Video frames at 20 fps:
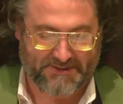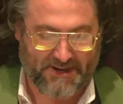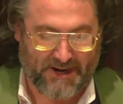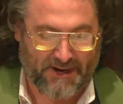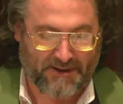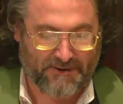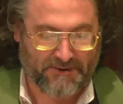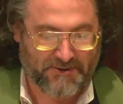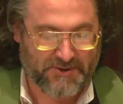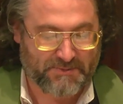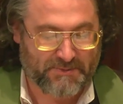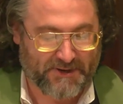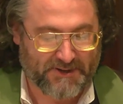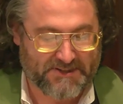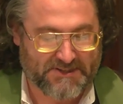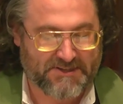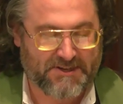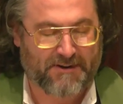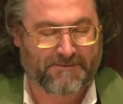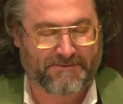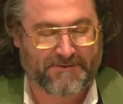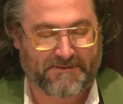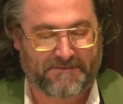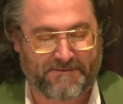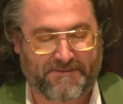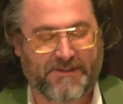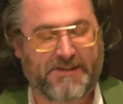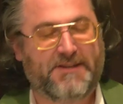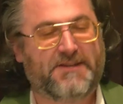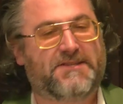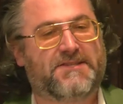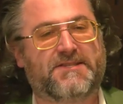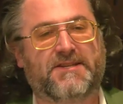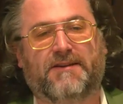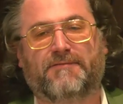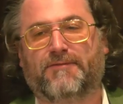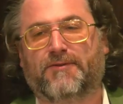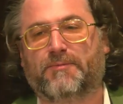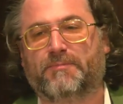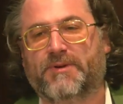of dollars, but it's enough to feed
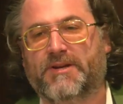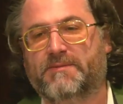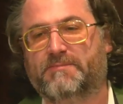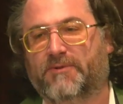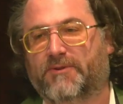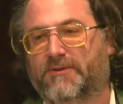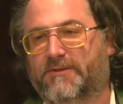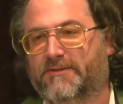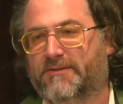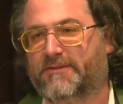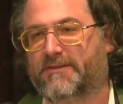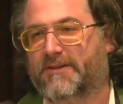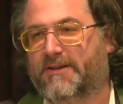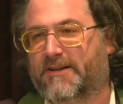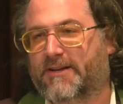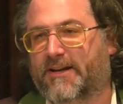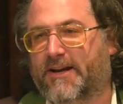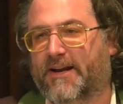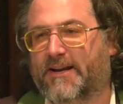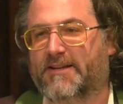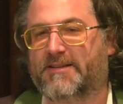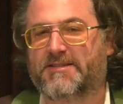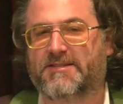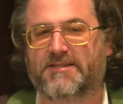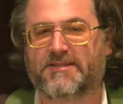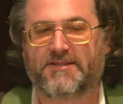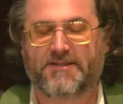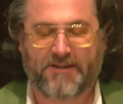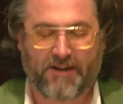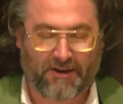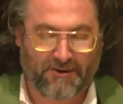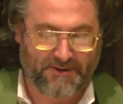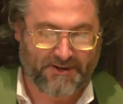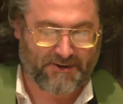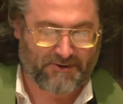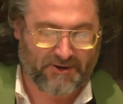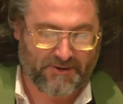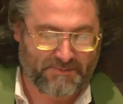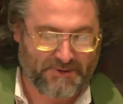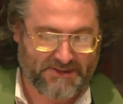several people. And its
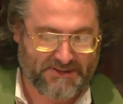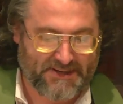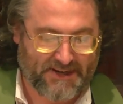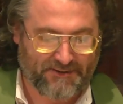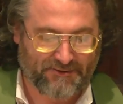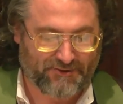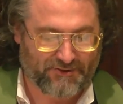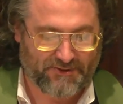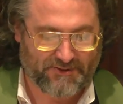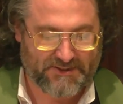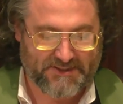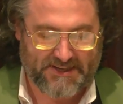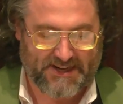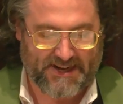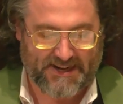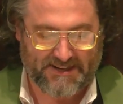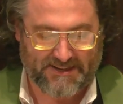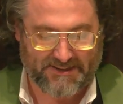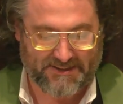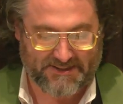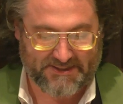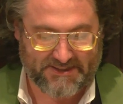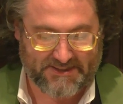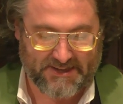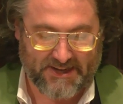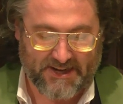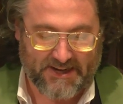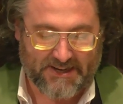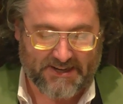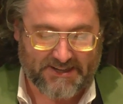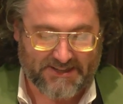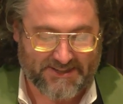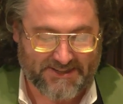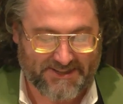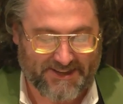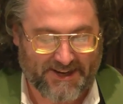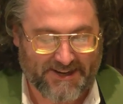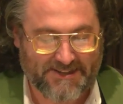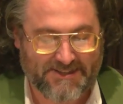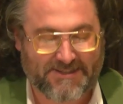culinary potential is endless,
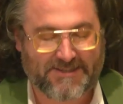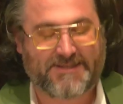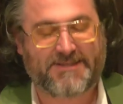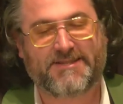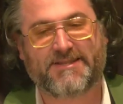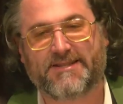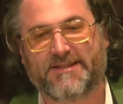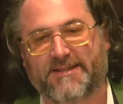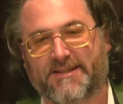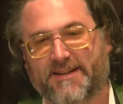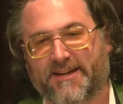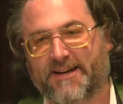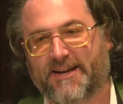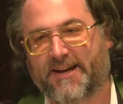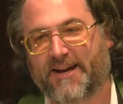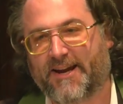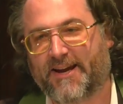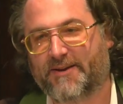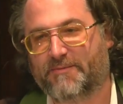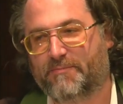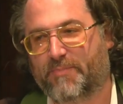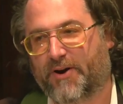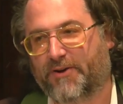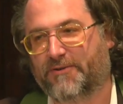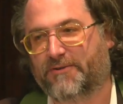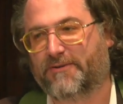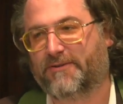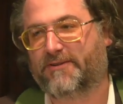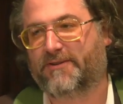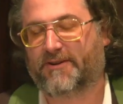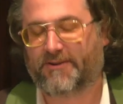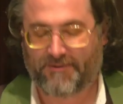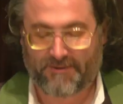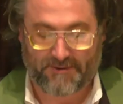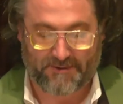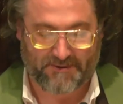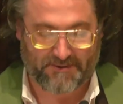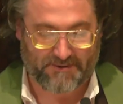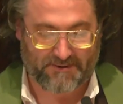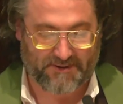sliced and buttered
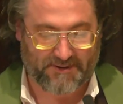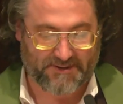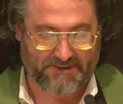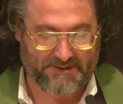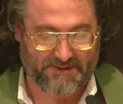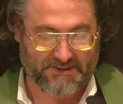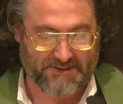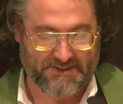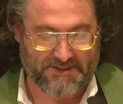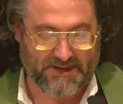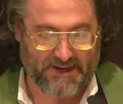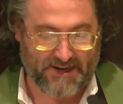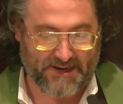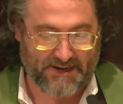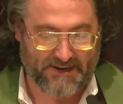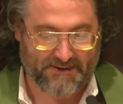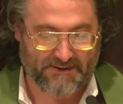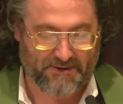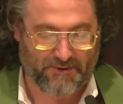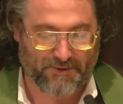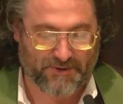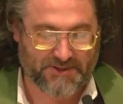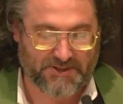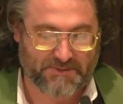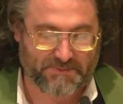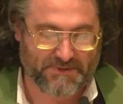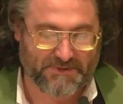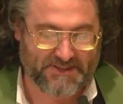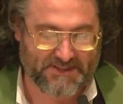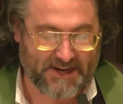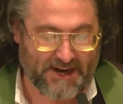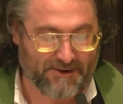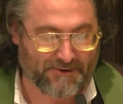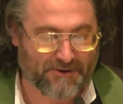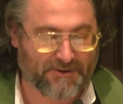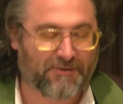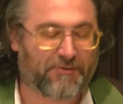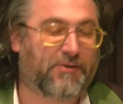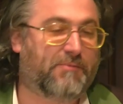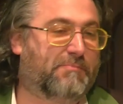alongside a crisp
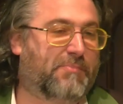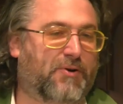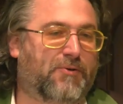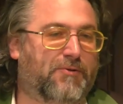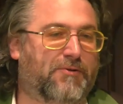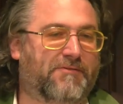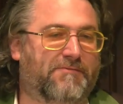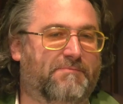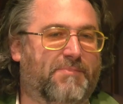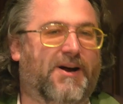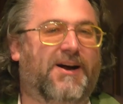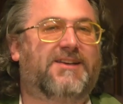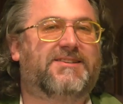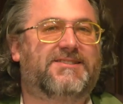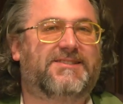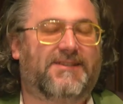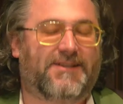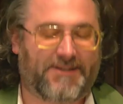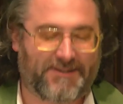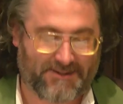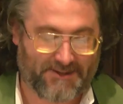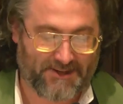salad or a bowl of pasta,